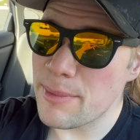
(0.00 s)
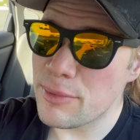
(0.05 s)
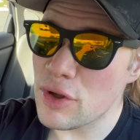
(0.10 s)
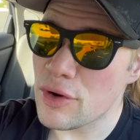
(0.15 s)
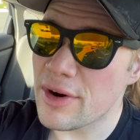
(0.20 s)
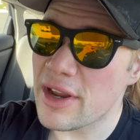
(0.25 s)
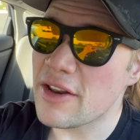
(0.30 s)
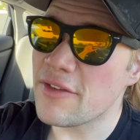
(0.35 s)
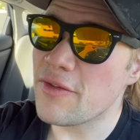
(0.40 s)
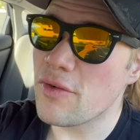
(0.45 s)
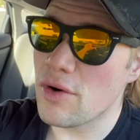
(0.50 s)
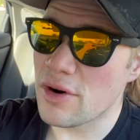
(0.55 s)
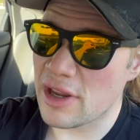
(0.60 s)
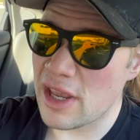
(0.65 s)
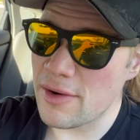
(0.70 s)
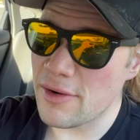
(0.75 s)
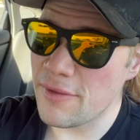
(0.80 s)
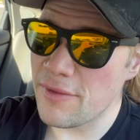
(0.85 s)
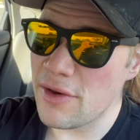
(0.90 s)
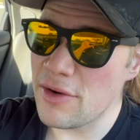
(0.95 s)
Blu-ray and
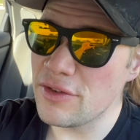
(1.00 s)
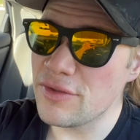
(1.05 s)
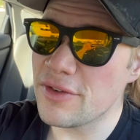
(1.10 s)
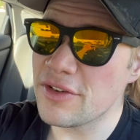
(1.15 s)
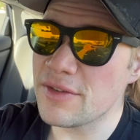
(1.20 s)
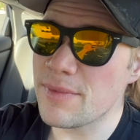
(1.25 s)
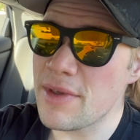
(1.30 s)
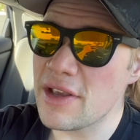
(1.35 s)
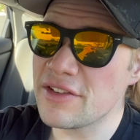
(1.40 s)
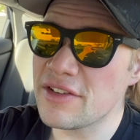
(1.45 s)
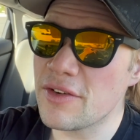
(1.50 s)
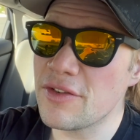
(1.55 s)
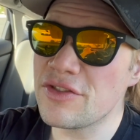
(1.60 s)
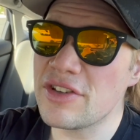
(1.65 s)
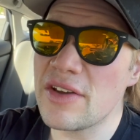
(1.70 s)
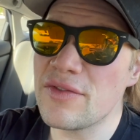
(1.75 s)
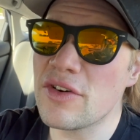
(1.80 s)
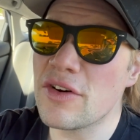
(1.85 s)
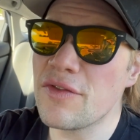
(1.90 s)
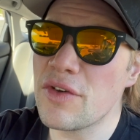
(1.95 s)
4K reviews for some things I
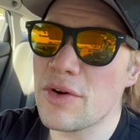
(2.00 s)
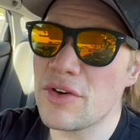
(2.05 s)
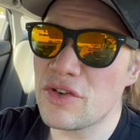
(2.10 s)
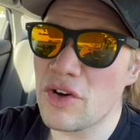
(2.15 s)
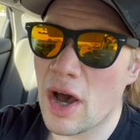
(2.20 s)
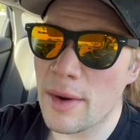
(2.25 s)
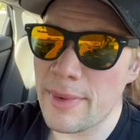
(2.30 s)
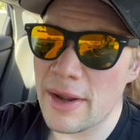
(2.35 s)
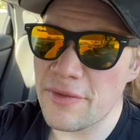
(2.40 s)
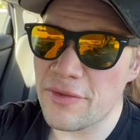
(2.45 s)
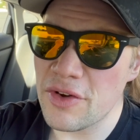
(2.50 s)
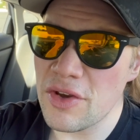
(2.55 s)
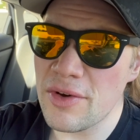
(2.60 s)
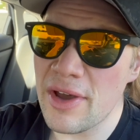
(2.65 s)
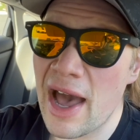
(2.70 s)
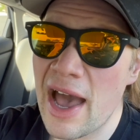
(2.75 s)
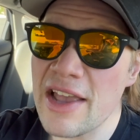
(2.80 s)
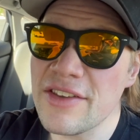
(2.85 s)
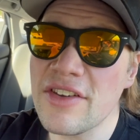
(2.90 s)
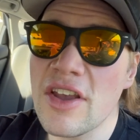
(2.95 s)
received to review and talk about for you
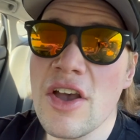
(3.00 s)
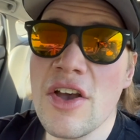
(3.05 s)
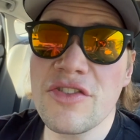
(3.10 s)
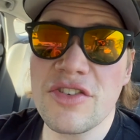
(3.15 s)
guys.